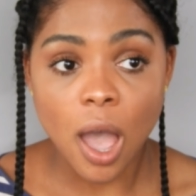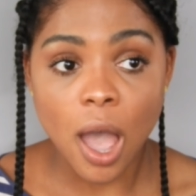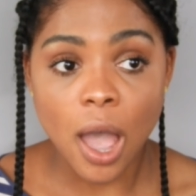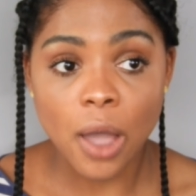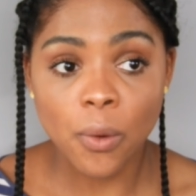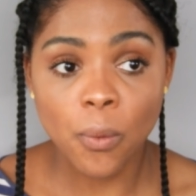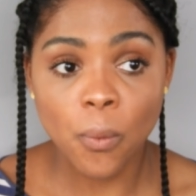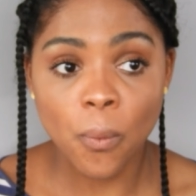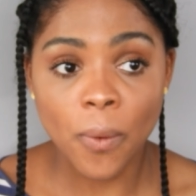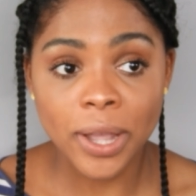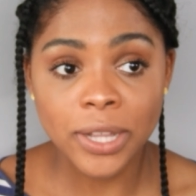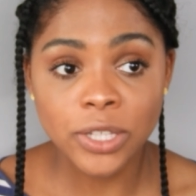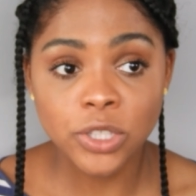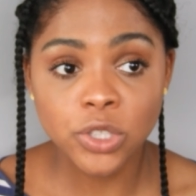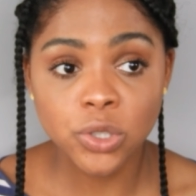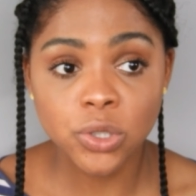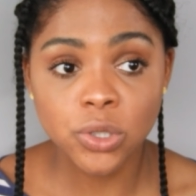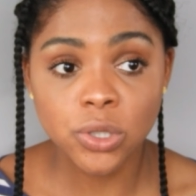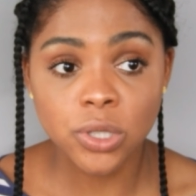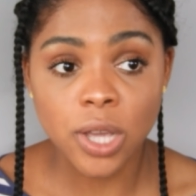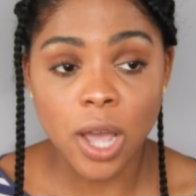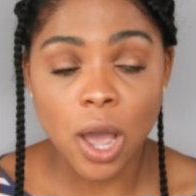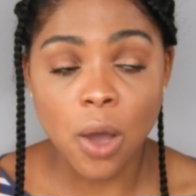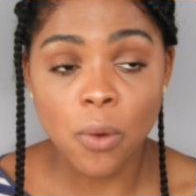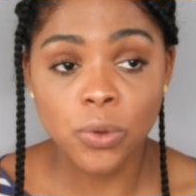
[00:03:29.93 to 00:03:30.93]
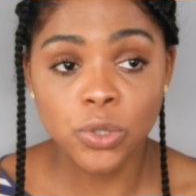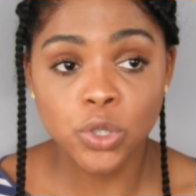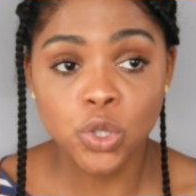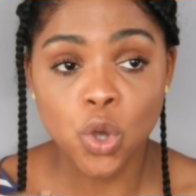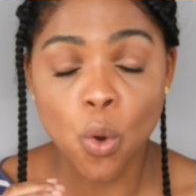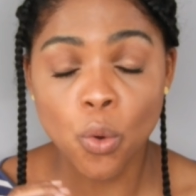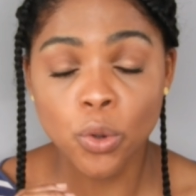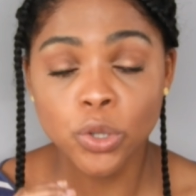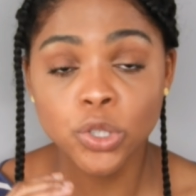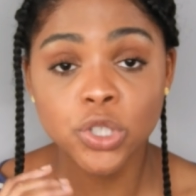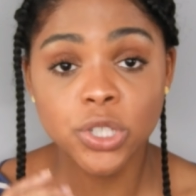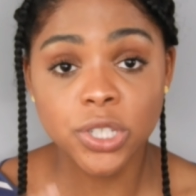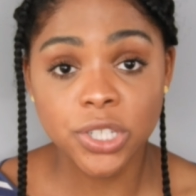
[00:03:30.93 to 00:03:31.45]
I was
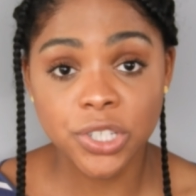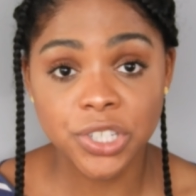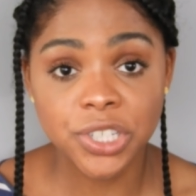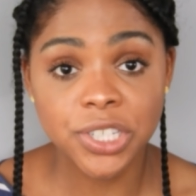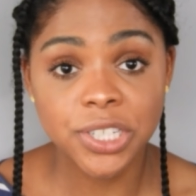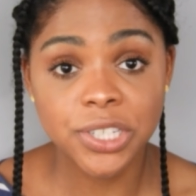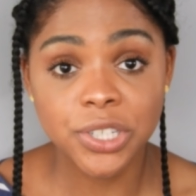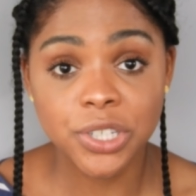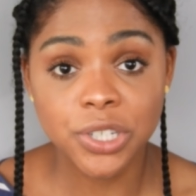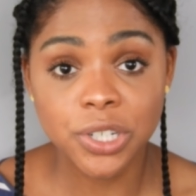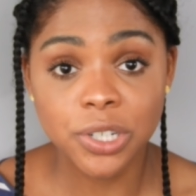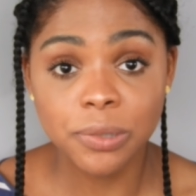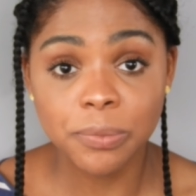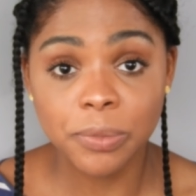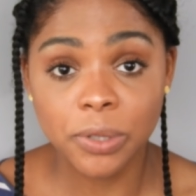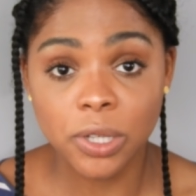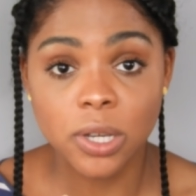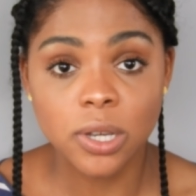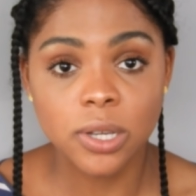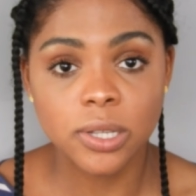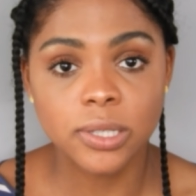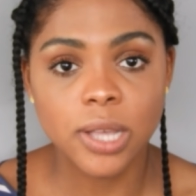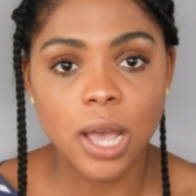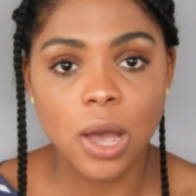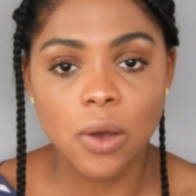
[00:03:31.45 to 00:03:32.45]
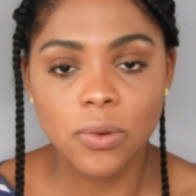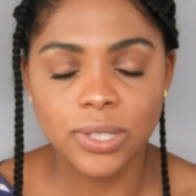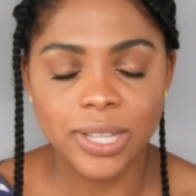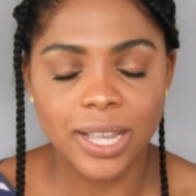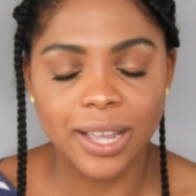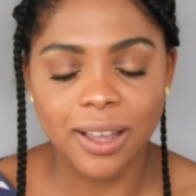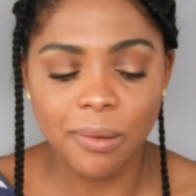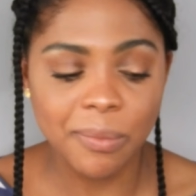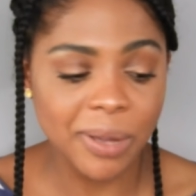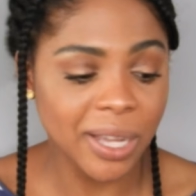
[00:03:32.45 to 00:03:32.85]
going to the teacher because I was like,